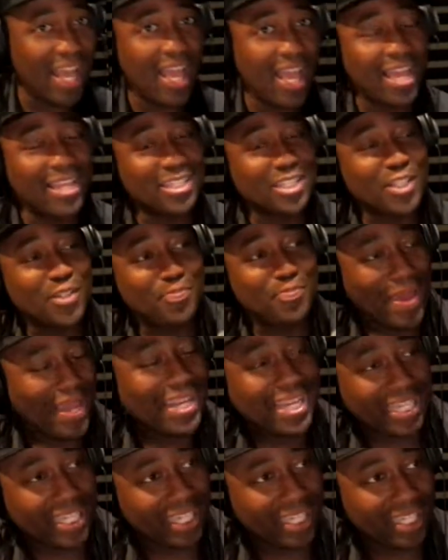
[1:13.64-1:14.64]
and
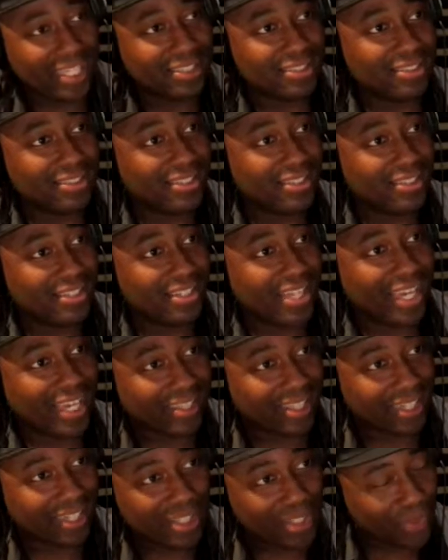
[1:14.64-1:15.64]
spending it like
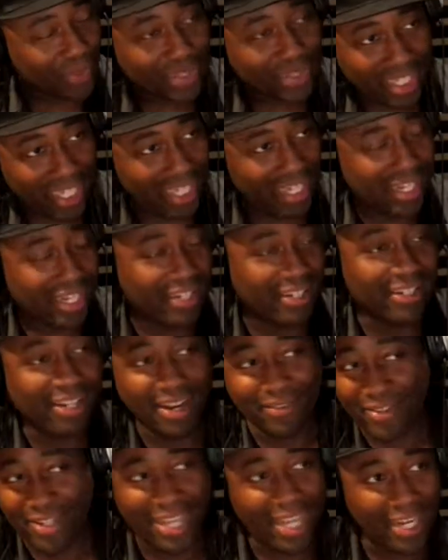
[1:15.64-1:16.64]
they're losing it and they're
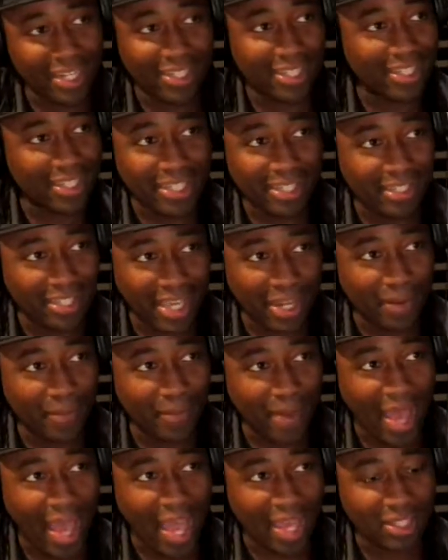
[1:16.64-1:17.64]
never going to get it
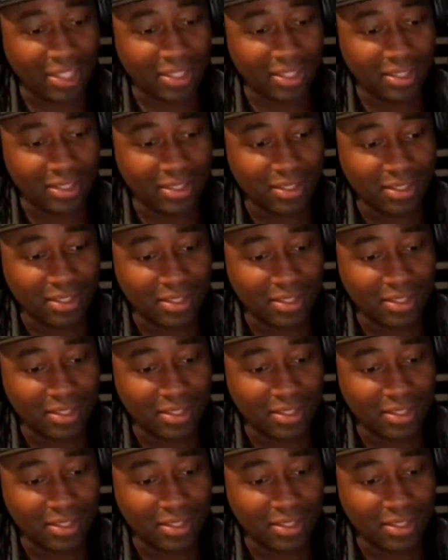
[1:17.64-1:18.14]
back. Yes.